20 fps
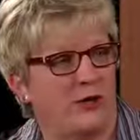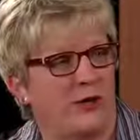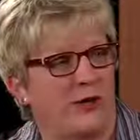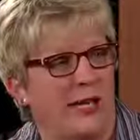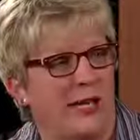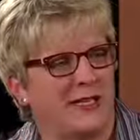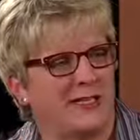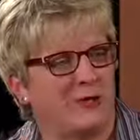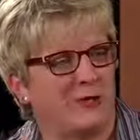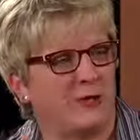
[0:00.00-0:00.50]
Mm-hmm.
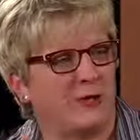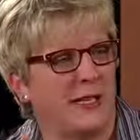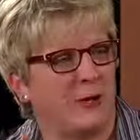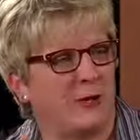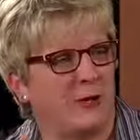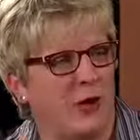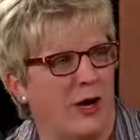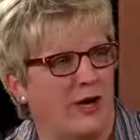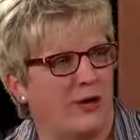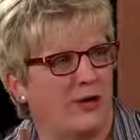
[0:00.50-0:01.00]
That's what they
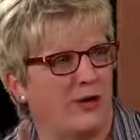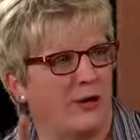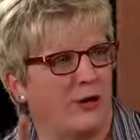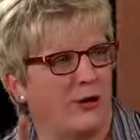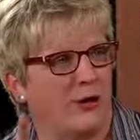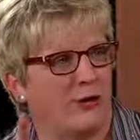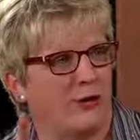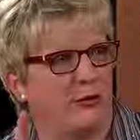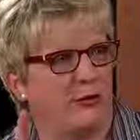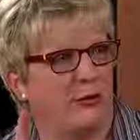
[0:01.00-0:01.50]
want
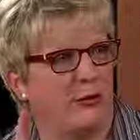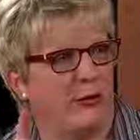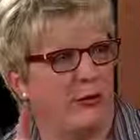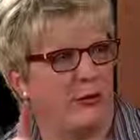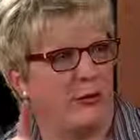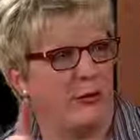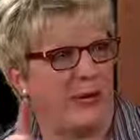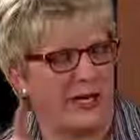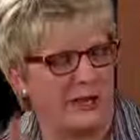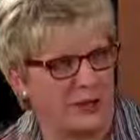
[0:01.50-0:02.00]
their
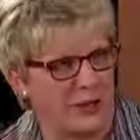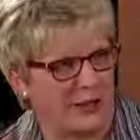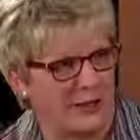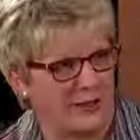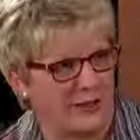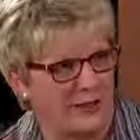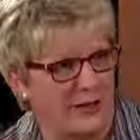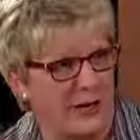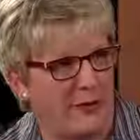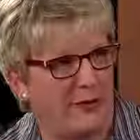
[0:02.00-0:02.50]
paycheck
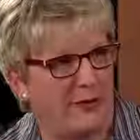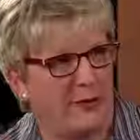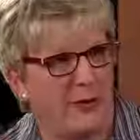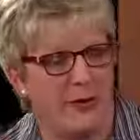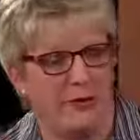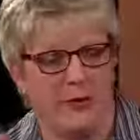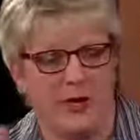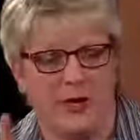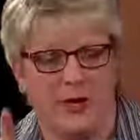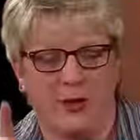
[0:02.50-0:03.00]
to come
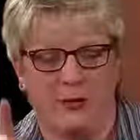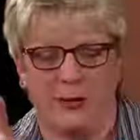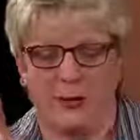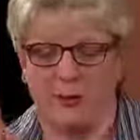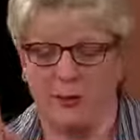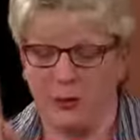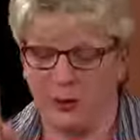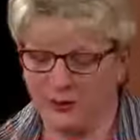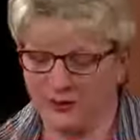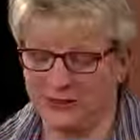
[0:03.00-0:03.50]
from. Mm-hmm.
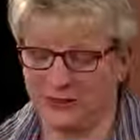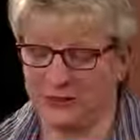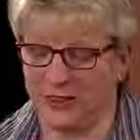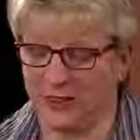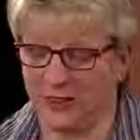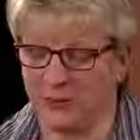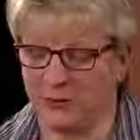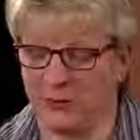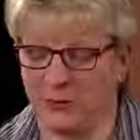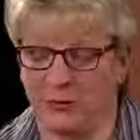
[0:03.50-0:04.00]
But most of the
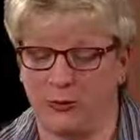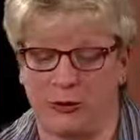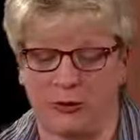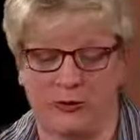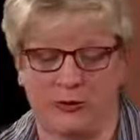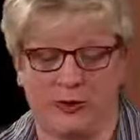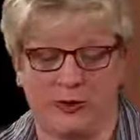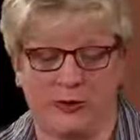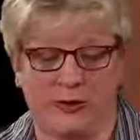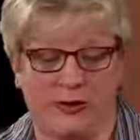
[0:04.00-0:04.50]
kids we
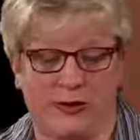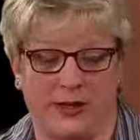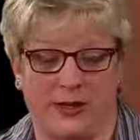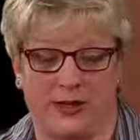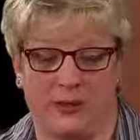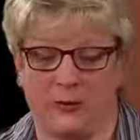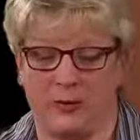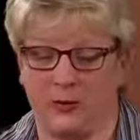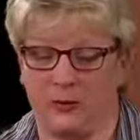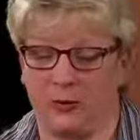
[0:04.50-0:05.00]
work with
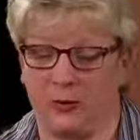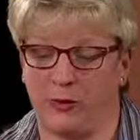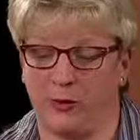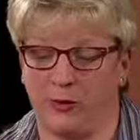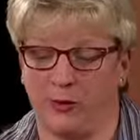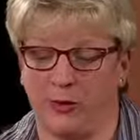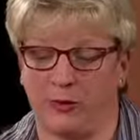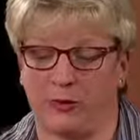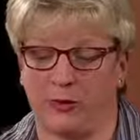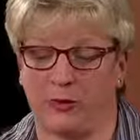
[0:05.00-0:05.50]
and the people we
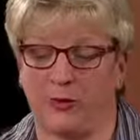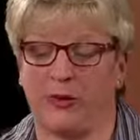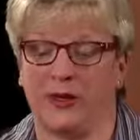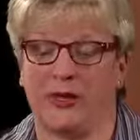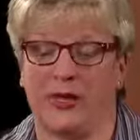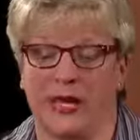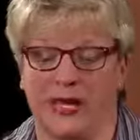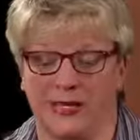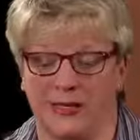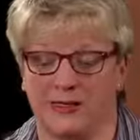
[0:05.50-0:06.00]
work with,
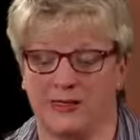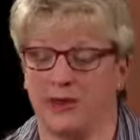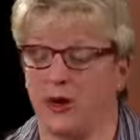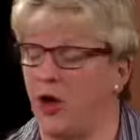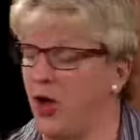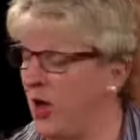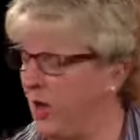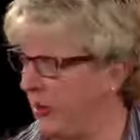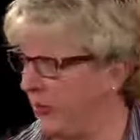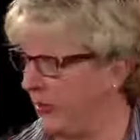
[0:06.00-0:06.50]
again, it's a
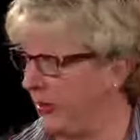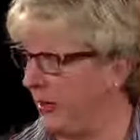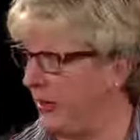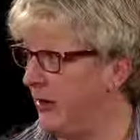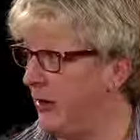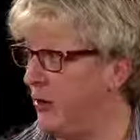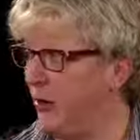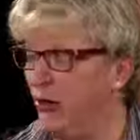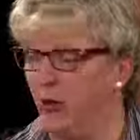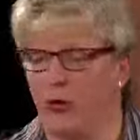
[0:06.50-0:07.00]
hobby
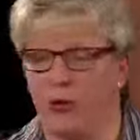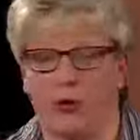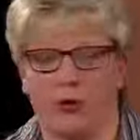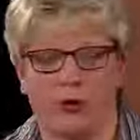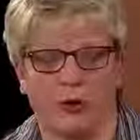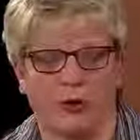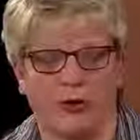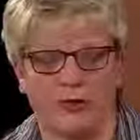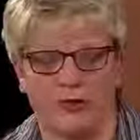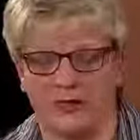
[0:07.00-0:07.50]

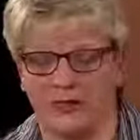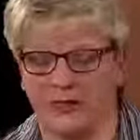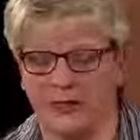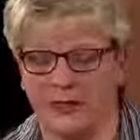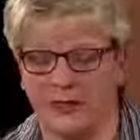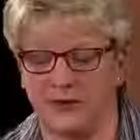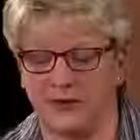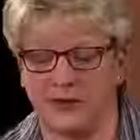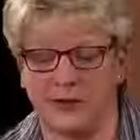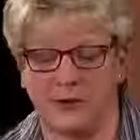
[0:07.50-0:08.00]
or it
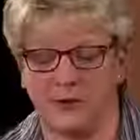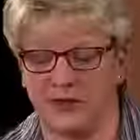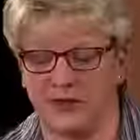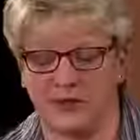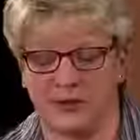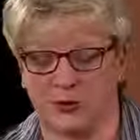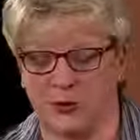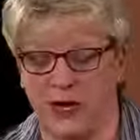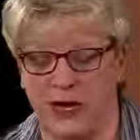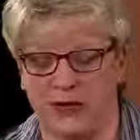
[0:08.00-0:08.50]
gives them the
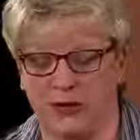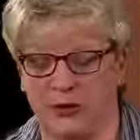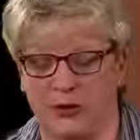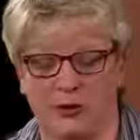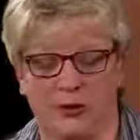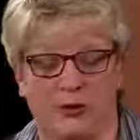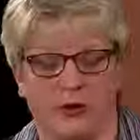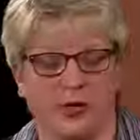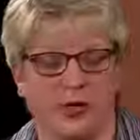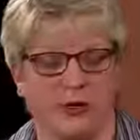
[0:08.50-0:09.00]
strength. You
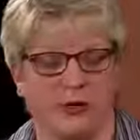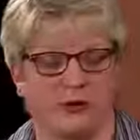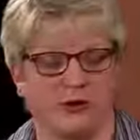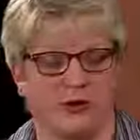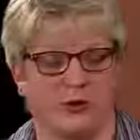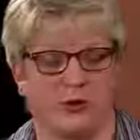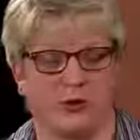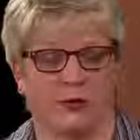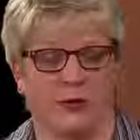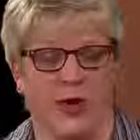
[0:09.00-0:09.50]
know, a kid will
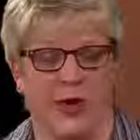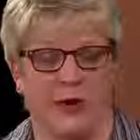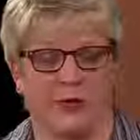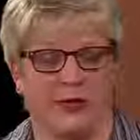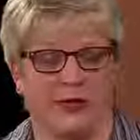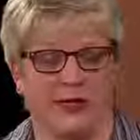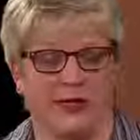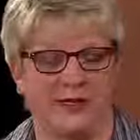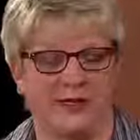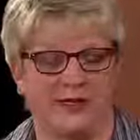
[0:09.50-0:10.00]
turn
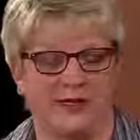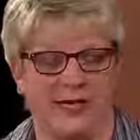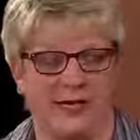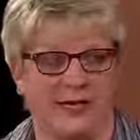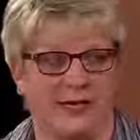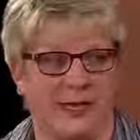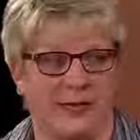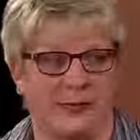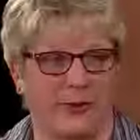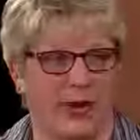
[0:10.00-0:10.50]
around and can
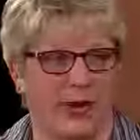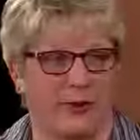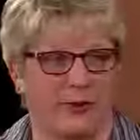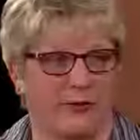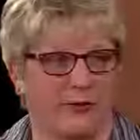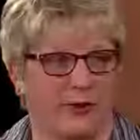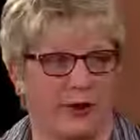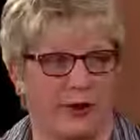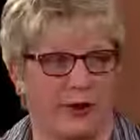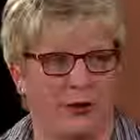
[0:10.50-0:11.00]
stand up now
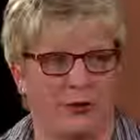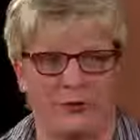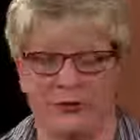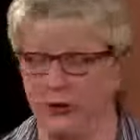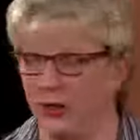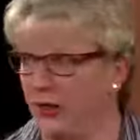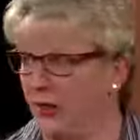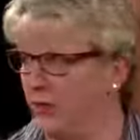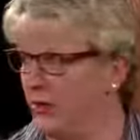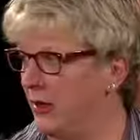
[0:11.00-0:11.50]
in front of
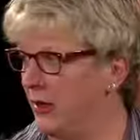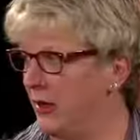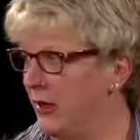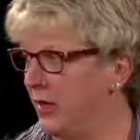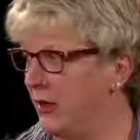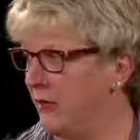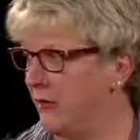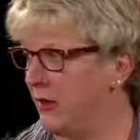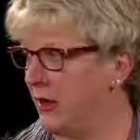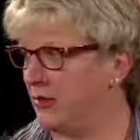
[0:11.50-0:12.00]

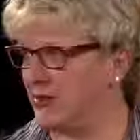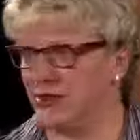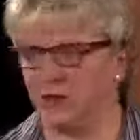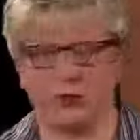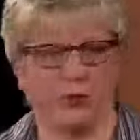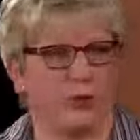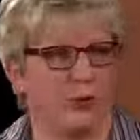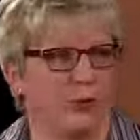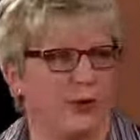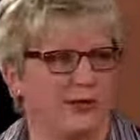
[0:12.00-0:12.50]
uh, a
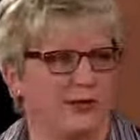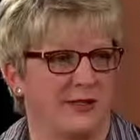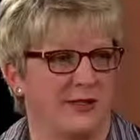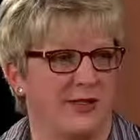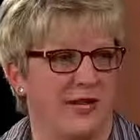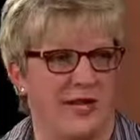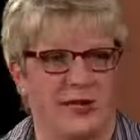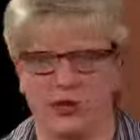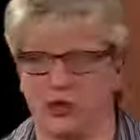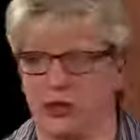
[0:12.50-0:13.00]
school
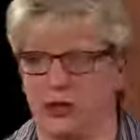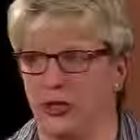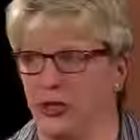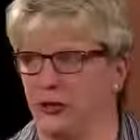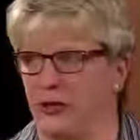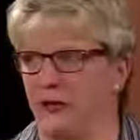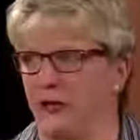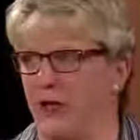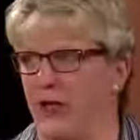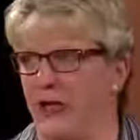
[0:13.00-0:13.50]
presentation
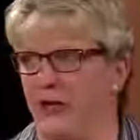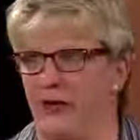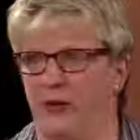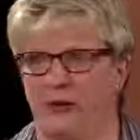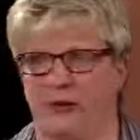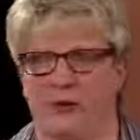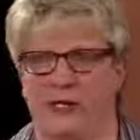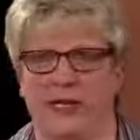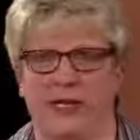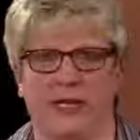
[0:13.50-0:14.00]
mm-hmm. of
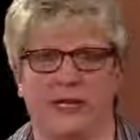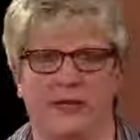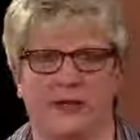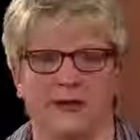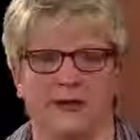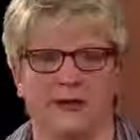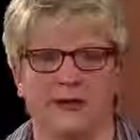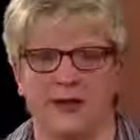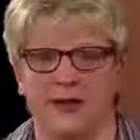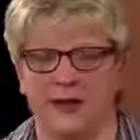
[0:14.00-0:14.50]
500
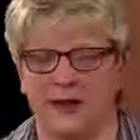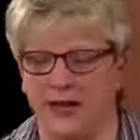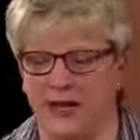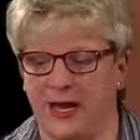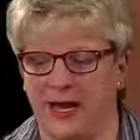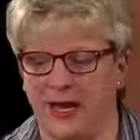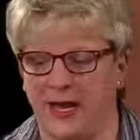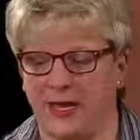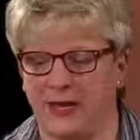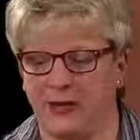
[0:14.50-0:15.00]
kids
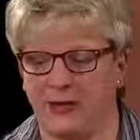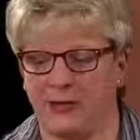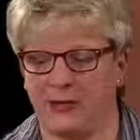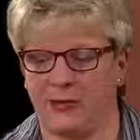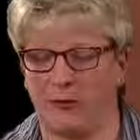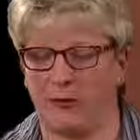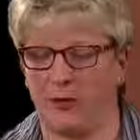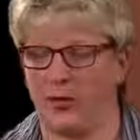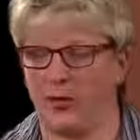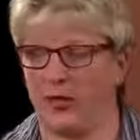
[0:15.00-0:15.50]
and
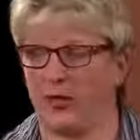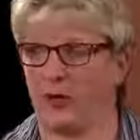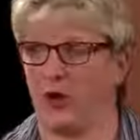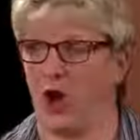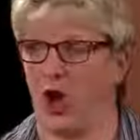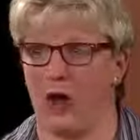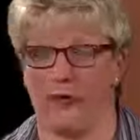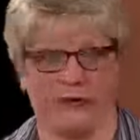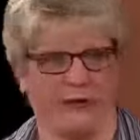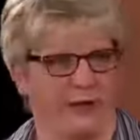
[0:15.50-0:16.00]
be
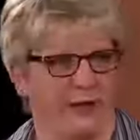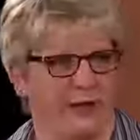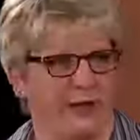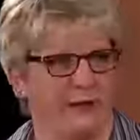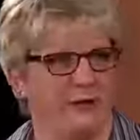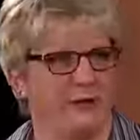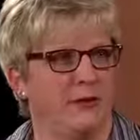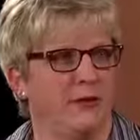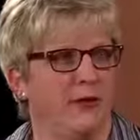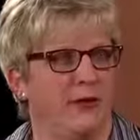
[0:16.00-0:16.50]

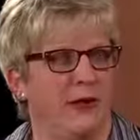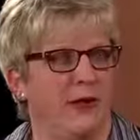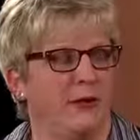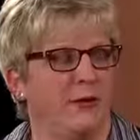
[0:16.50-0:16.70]
confident. Yep.